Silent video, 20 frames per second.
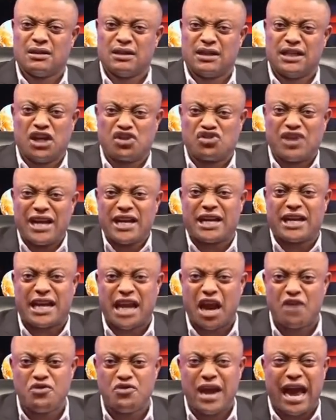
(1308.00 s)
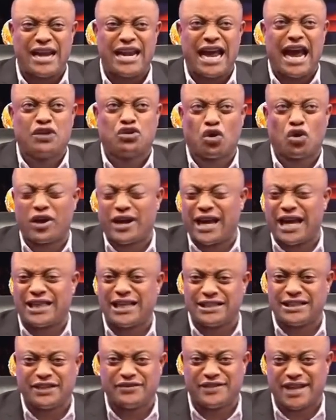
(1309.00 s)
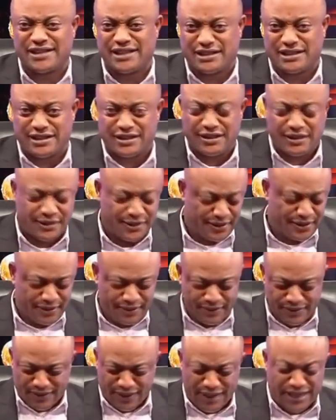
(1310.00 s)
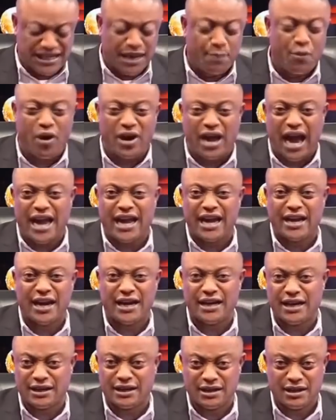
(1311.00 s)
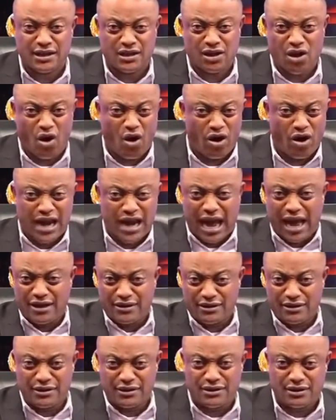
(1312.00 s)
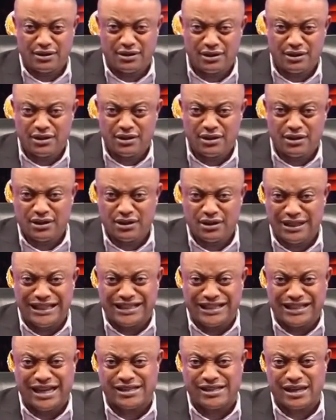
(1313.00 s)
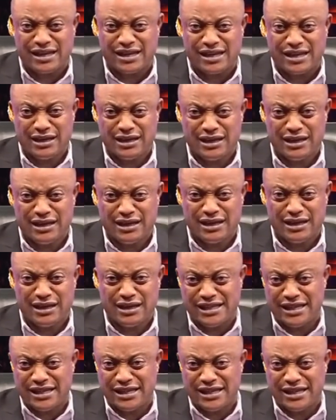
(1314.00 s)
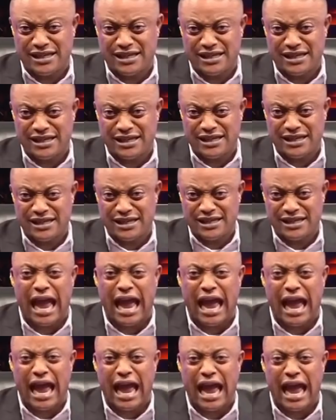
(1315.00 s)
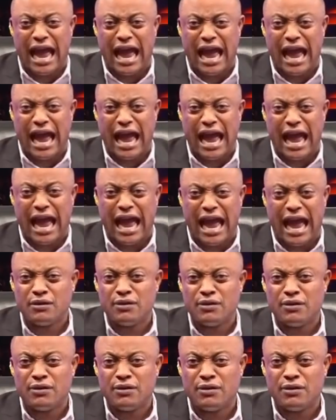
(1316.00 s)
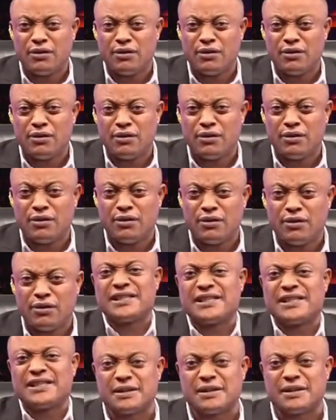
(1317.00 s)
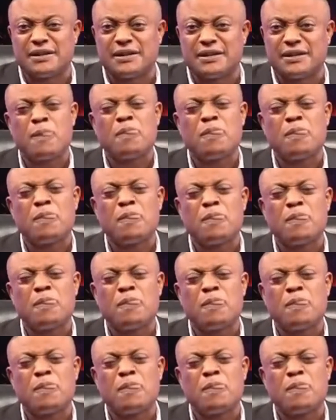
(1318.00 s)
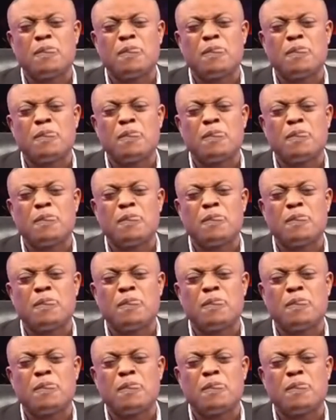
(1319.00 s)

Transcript: You share the kakra, we are now interrogating Chief Justice. Nsem and any other interesting stories are but flowing from Chief Justice. You see, the judiciary,